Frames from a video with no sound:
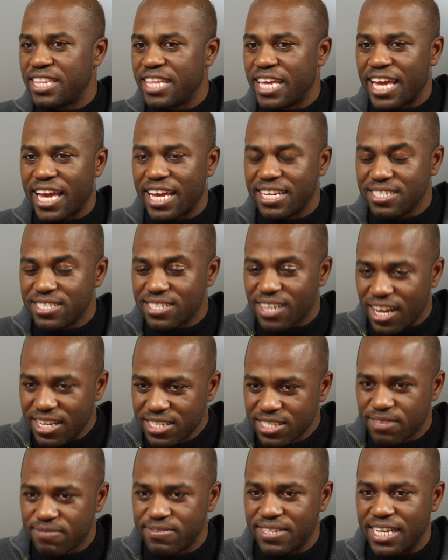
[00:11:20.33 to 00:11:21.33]
They had
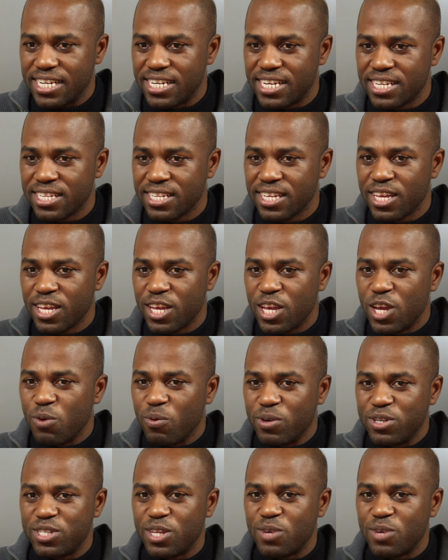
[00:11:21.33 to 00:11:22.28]
tons of data, which